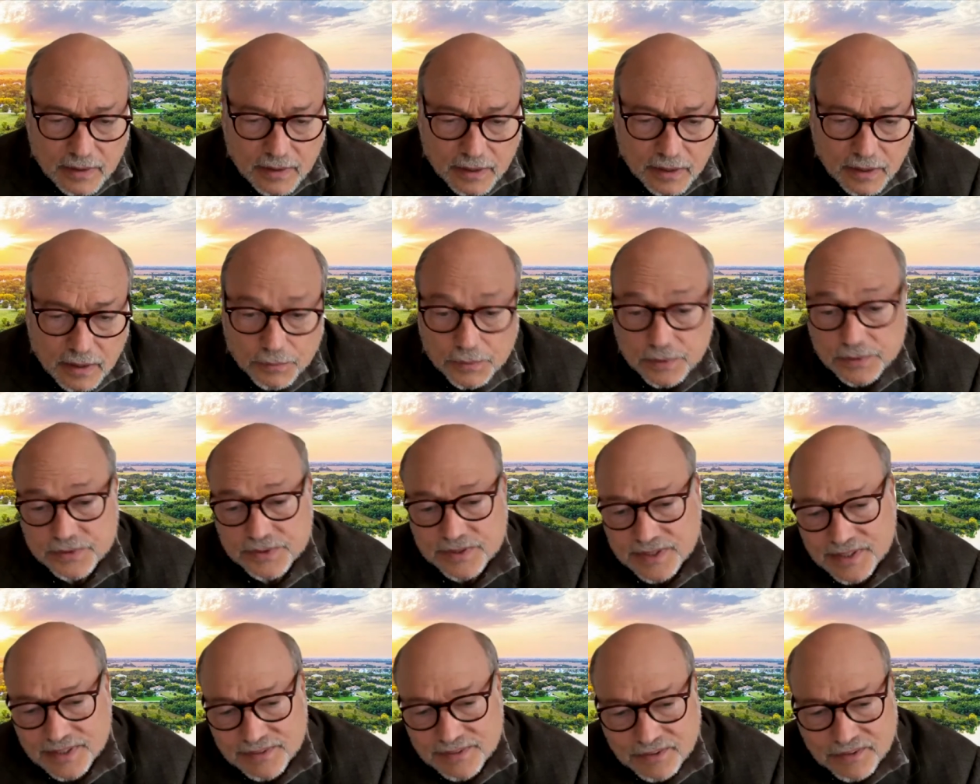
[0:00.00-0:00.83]
Now we'll
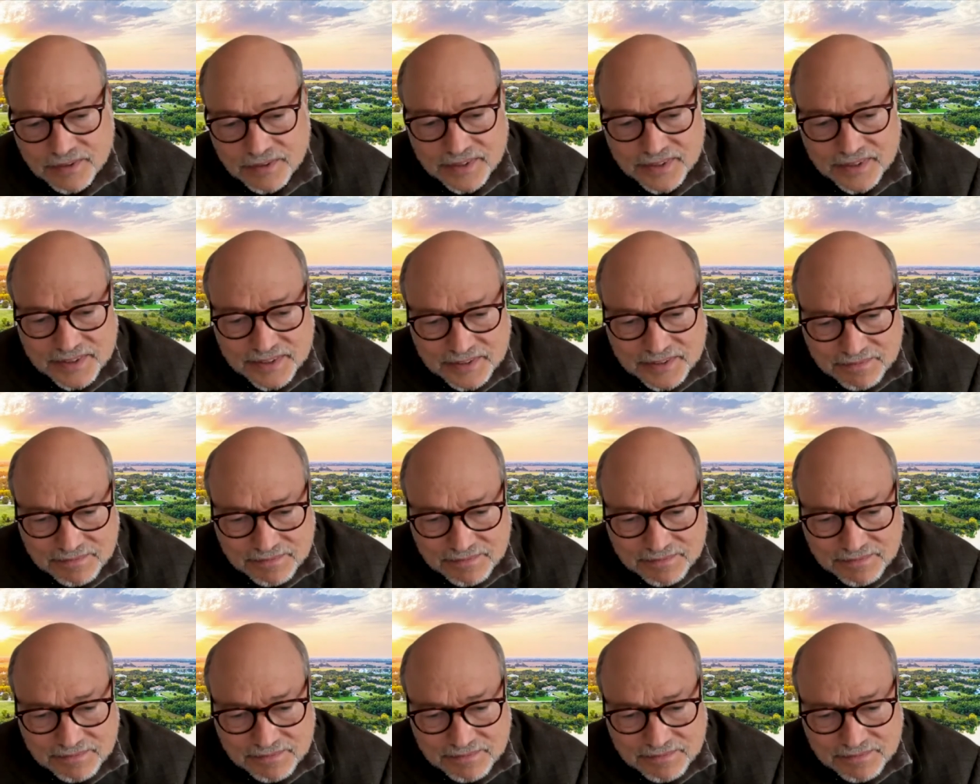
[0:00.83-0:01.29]
see, of course.